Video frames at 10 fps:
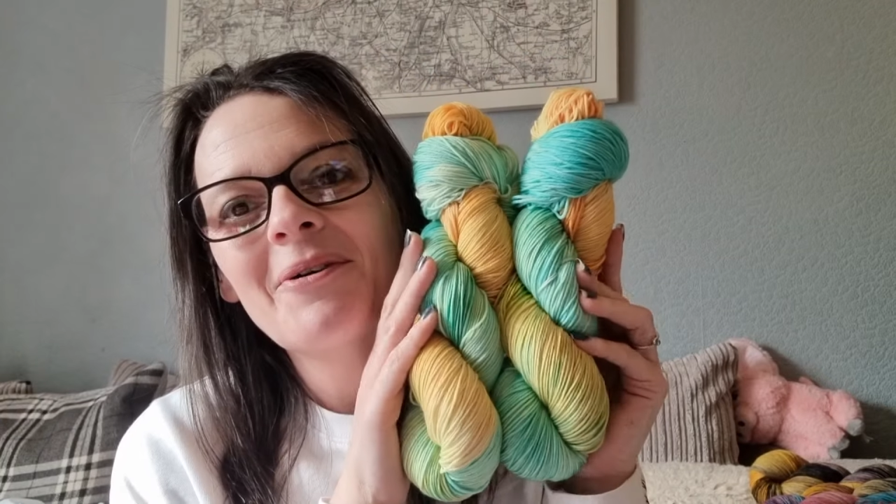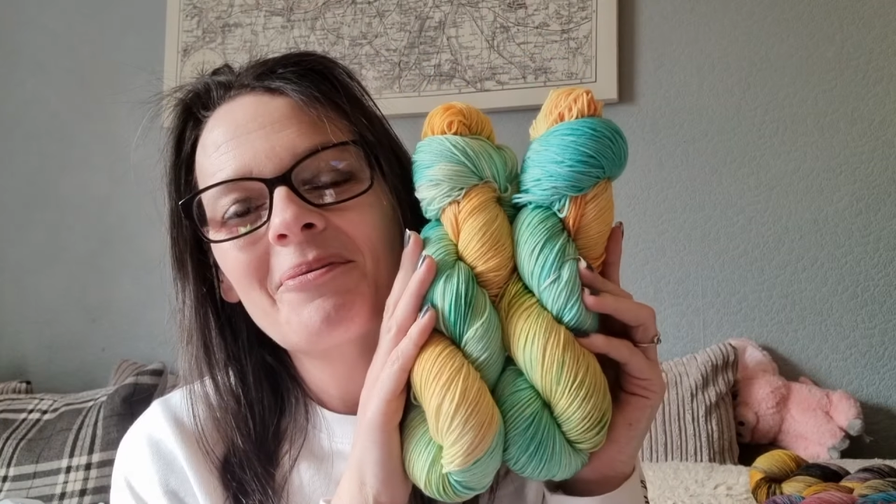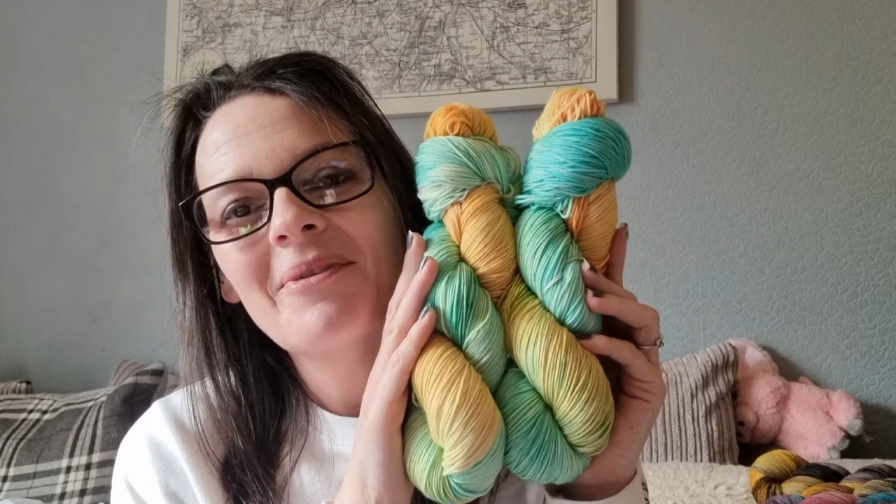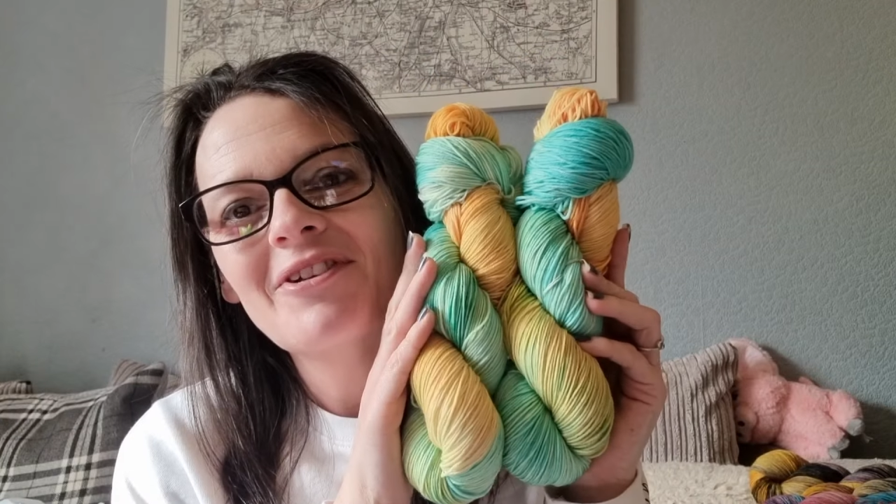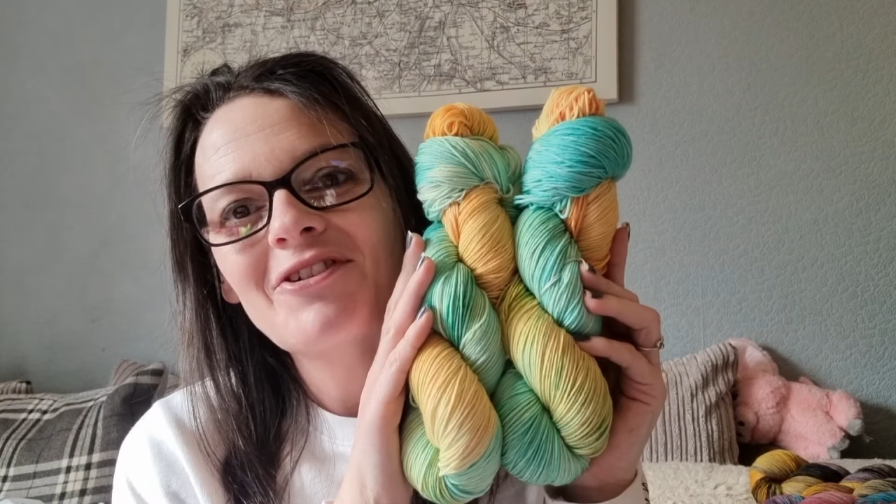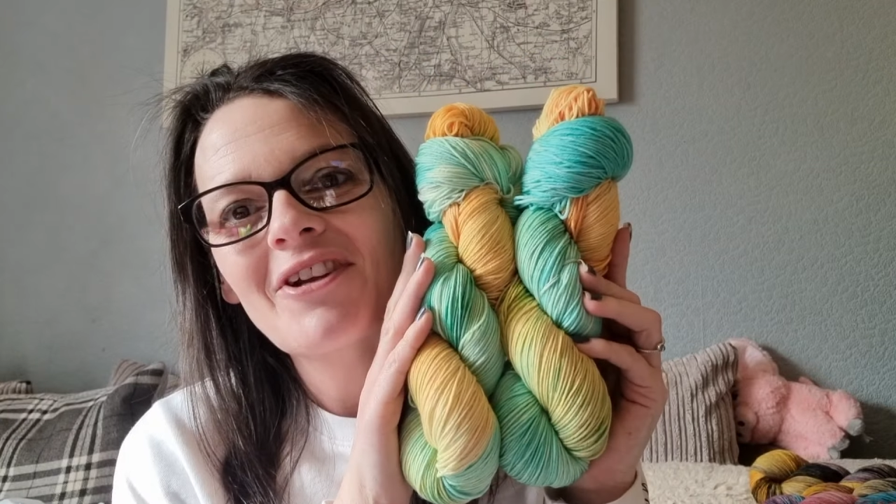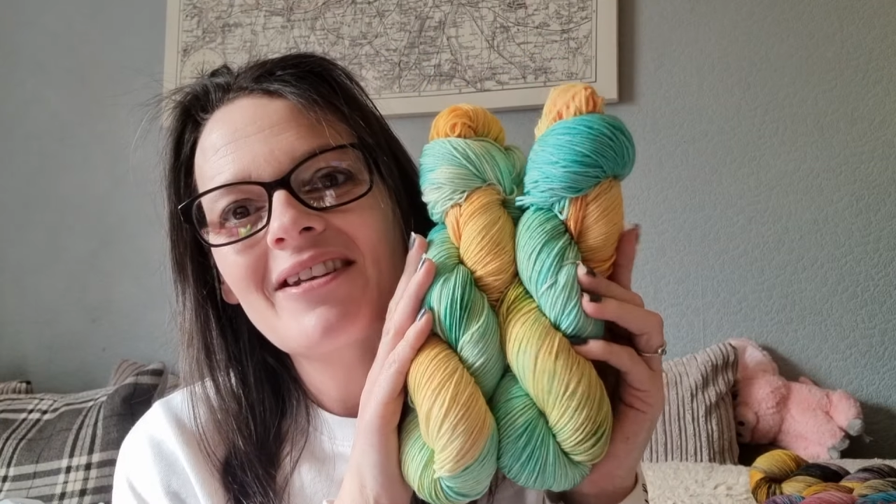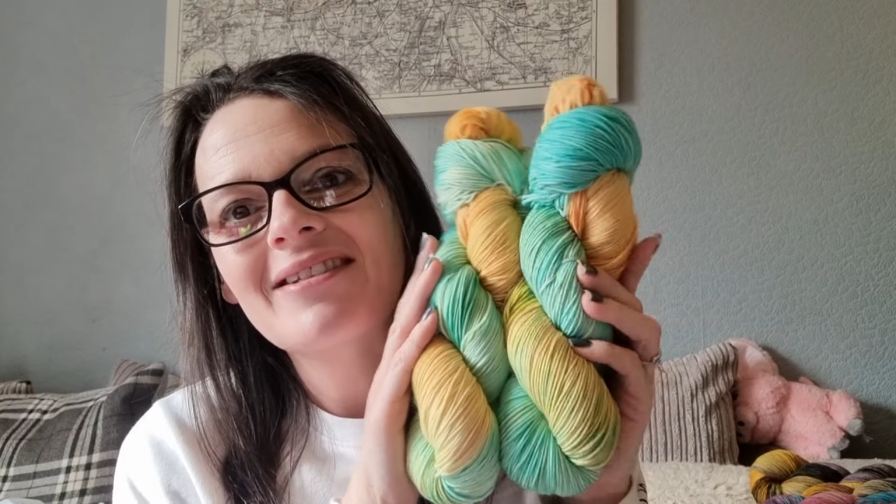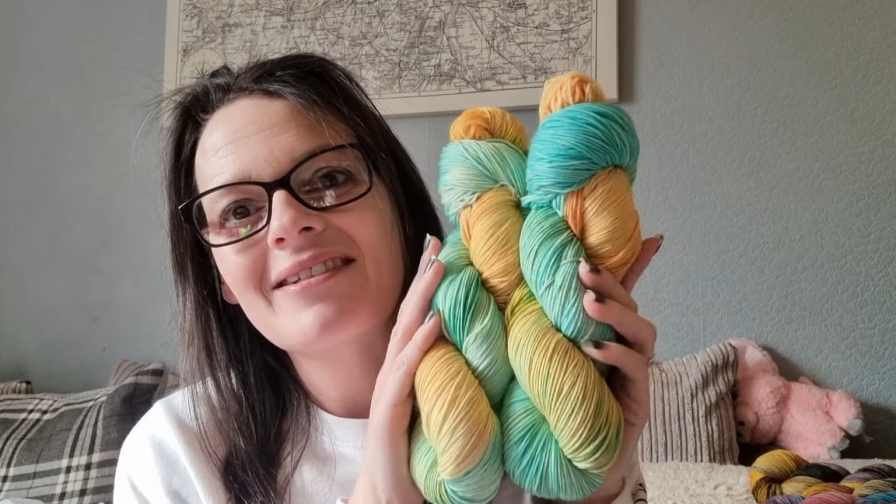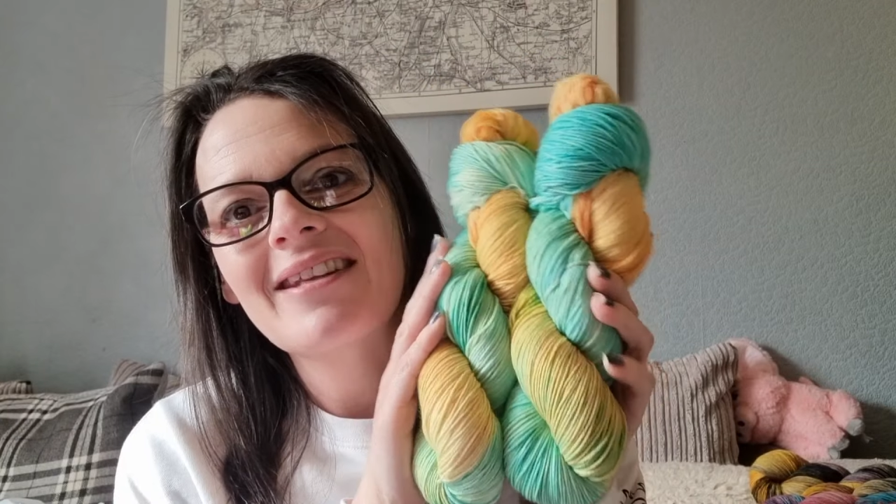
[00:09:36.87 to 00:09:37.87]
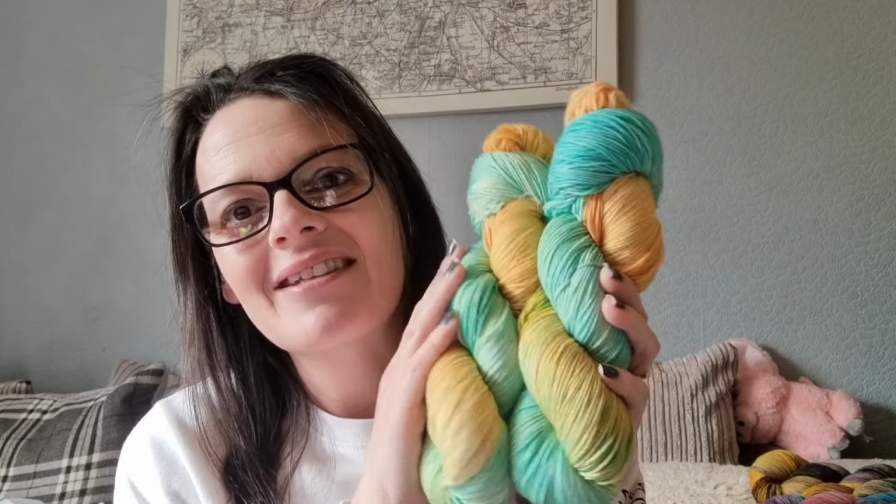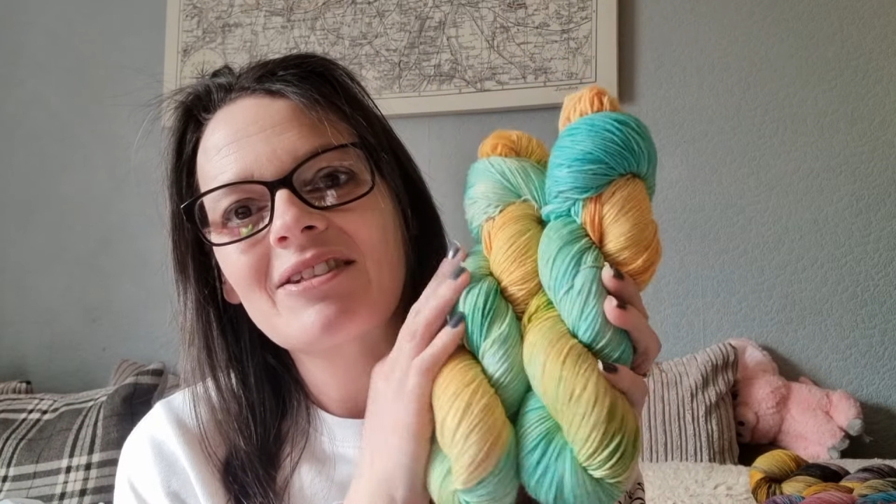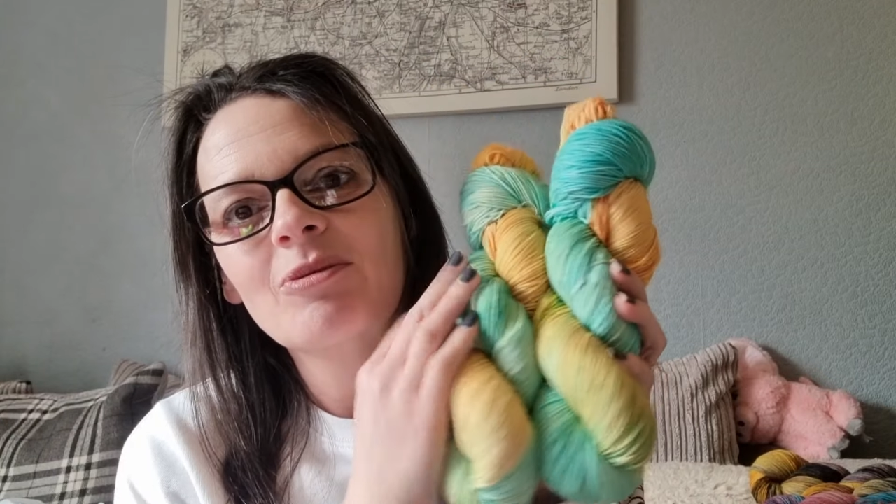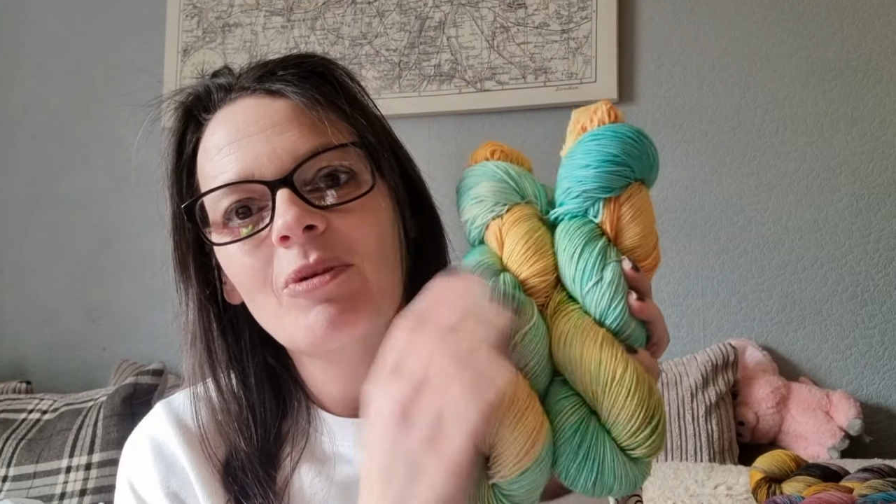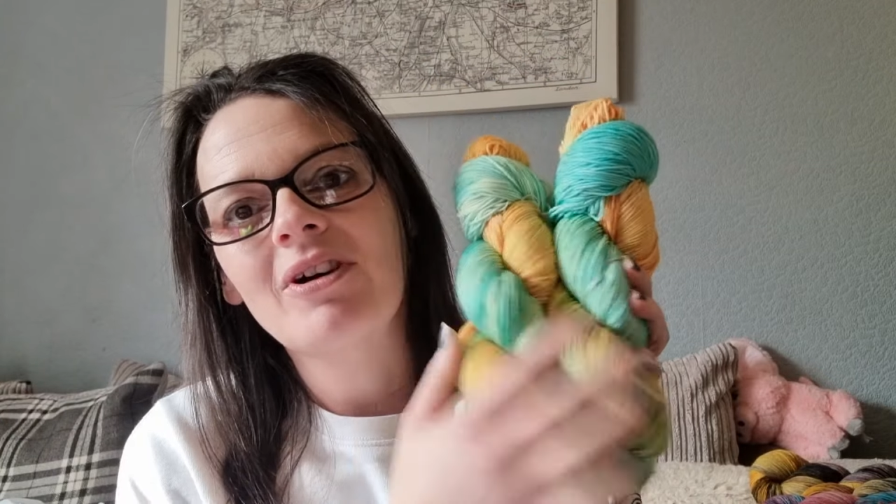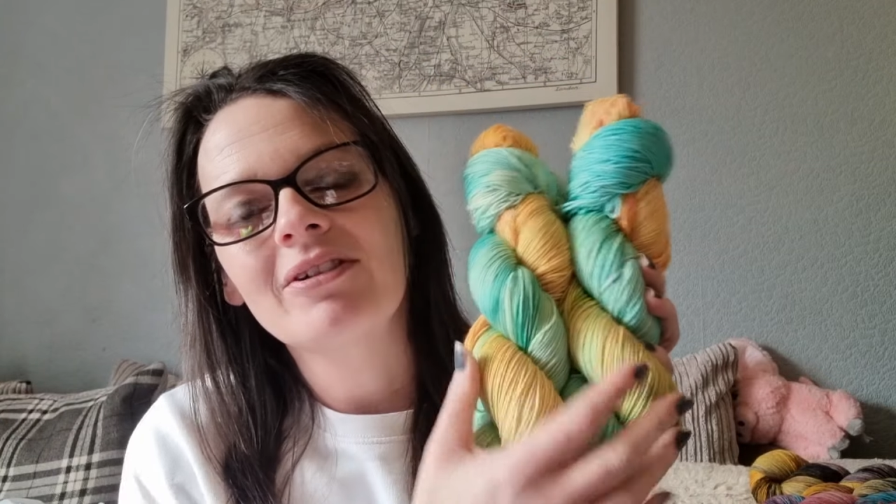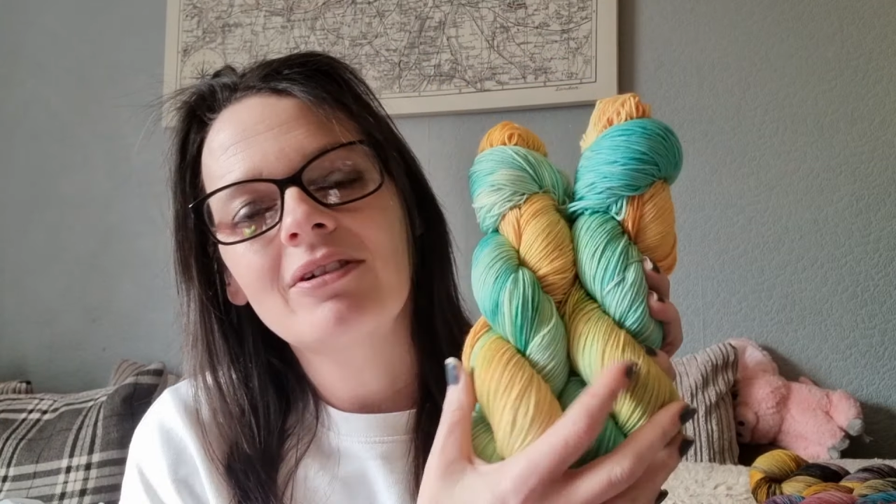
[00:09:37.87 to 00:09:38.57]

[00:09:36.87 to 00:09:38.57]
which is this one.